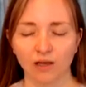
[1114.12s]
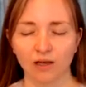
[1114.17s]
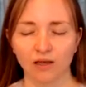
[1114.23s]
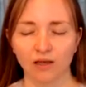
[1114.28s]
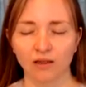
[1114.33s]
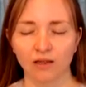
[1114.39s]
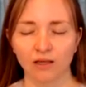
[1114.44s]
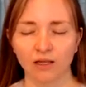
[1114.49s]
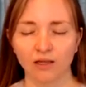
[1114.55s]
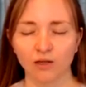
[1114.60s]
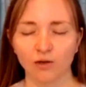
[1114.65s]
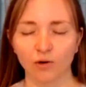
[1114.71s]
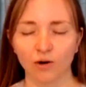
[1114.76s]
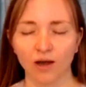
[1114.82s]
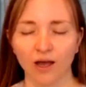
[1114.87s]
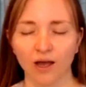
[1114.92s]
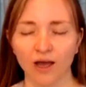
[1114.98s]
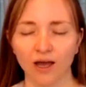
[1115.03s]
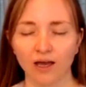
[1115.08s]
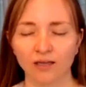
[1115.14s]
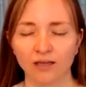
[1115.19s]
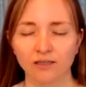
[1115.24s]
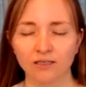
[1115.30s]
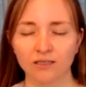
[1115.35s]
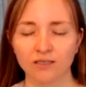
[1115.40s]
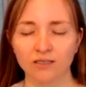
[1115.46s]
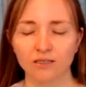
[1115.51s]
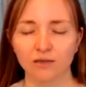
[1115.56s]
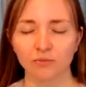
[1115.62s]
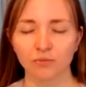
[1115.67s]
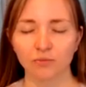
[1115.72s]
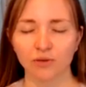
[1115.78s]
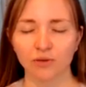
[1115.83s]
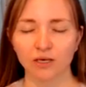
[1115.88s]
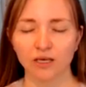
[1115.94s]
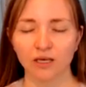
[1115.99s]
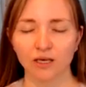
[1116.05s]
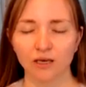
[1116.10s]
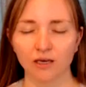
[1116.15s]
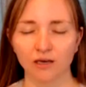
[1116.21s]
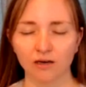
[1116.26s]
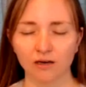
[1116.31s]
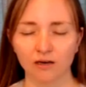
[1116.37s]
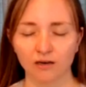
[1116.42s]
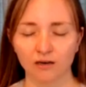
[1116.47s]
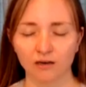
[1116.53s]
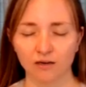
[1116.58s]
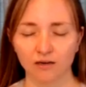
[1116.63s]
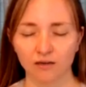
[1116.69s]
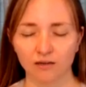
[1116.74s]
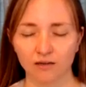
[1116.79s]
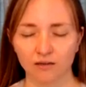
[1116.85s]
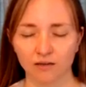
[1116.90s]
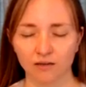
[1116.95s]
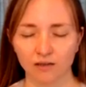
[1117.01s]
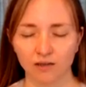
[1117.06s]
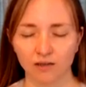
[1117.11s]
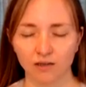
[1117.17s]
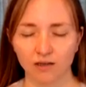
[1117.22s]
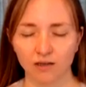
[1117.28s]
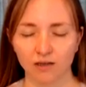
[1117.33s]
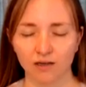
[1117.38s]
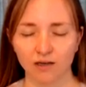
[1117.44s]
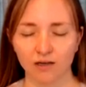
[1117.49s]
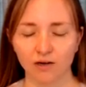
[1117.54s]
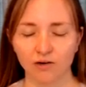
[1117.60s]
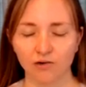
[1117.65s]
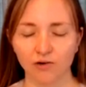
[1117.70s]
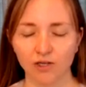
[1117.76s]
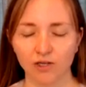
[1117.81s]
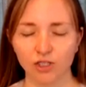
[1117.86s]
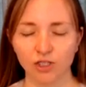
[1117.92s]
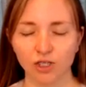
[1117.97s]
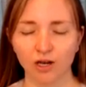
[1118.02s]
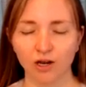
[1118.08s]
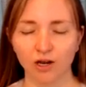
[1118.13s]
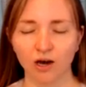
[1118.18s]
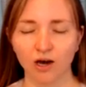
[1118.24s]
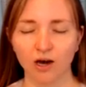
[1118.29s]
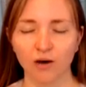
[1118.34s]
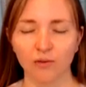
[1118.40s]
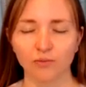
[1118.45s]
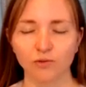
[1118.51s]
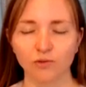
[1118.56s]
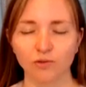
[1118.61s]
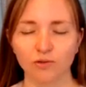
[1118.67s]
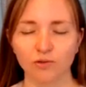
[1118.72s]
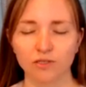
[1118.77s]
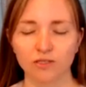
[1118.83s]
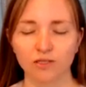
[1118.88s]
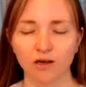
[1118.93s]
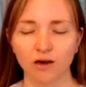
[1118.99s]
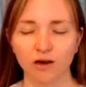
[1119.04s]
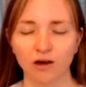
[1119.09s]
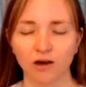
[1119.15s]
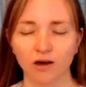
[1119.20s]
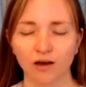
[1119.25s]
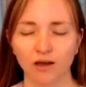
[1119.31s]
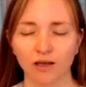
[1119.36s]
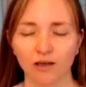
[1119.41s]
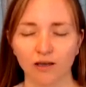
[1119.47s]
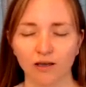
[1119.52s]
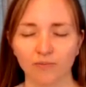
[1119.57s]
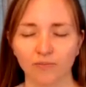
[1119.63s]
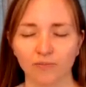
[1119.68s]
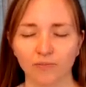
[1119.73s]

And then your head is the peak, reaching up to the sky.